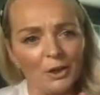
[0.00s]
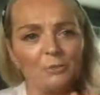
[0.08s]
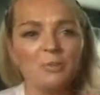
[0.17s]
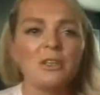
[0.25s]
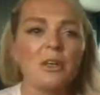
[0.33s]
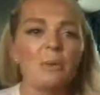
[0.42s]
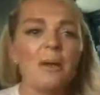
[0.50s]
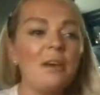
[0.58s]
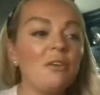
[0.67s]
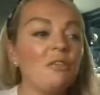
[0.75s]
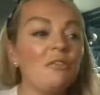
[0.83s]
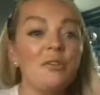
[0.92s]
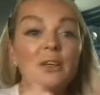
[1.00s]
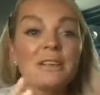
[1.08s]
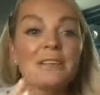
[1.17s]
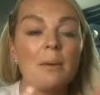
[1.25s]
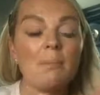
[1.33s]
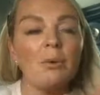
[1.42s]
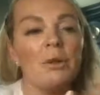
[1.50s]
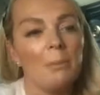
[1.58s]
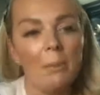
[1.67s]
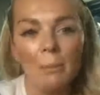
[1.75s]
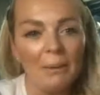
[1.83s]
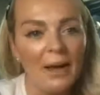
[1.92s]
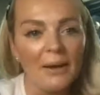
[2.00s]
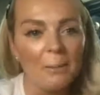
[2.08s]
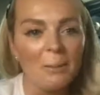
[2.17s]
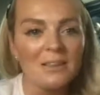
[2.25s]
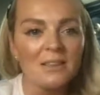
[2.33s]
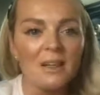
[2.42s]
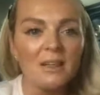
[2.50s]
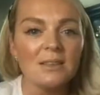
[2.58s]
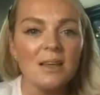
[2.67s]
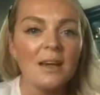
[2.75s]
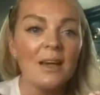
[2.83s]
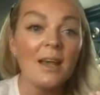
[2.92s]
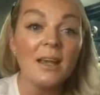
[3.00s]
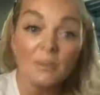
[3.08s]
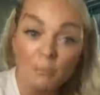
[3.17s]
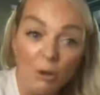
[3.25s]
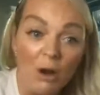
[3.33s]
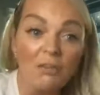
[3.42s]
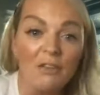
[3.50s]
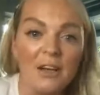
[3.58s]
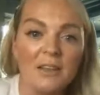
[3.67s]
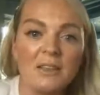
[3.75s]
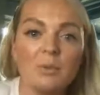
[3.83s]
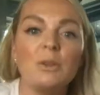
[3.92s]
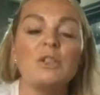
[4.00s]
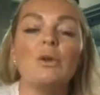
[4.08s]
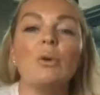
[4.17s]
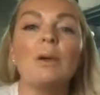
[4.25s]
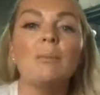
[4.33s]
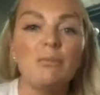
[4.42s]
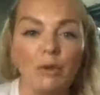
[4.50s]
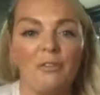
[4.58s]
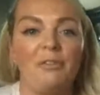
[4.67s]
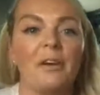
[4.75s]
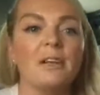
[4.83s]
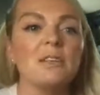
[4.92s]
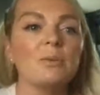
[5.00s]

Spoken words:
So if, for example, in my planner business, it's profits. We talk in profits.